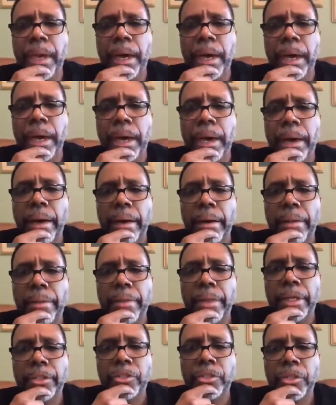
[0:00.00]
Uh,
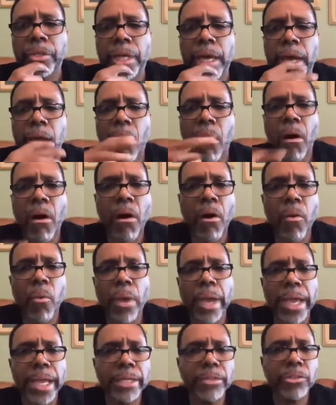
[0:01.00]
that you're not
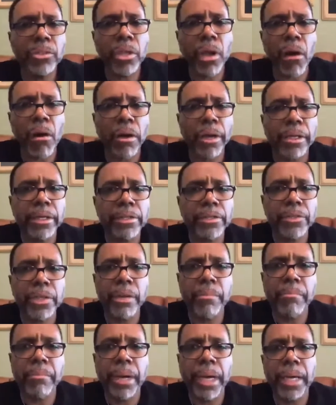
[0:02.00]
always talking to
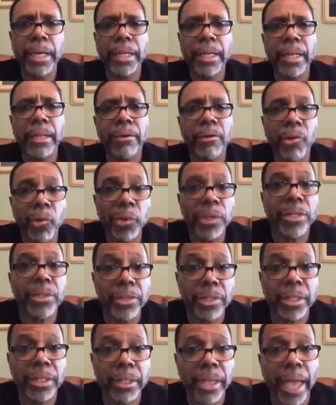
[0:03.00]
somebody that
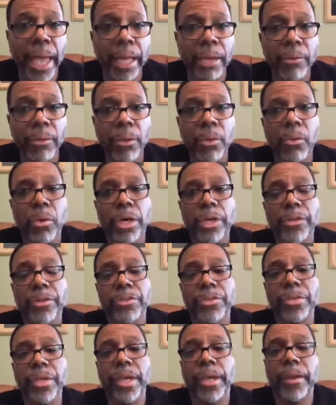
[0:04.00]
agrees exactly with what you're
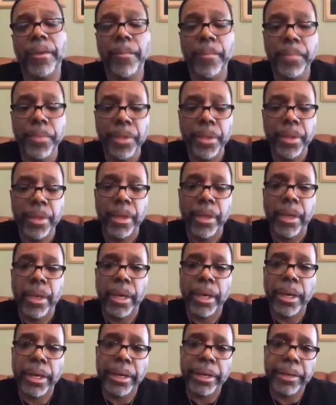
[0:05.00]
saying.
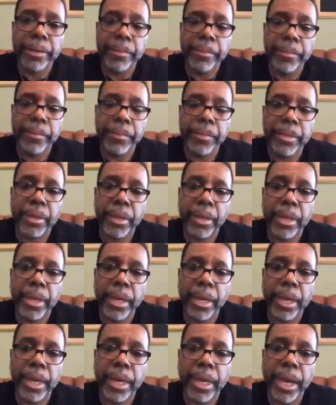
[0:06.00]
Um,
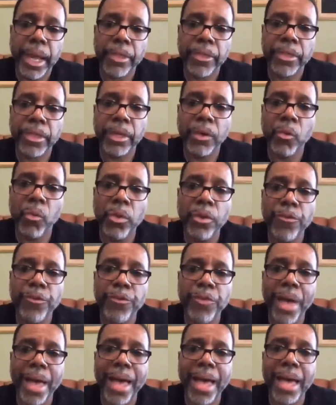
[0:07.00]
and I think we
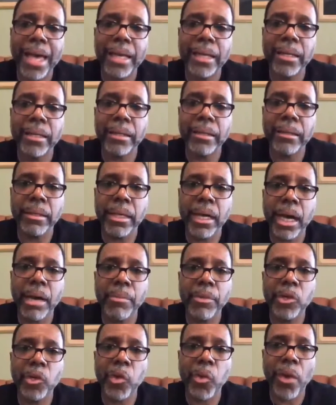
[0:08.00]
find
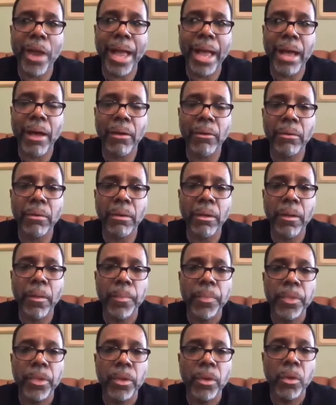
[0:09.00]
common ground
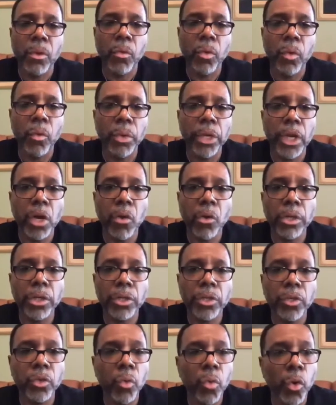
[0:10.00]
when we go
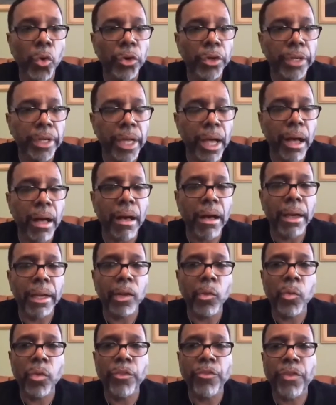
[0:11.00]
into the Word of
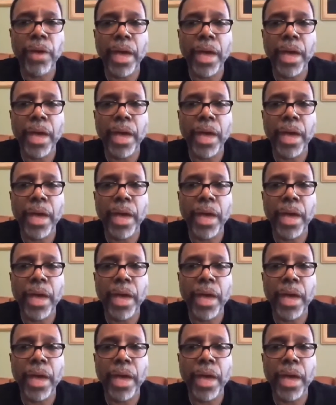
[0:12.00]
God and we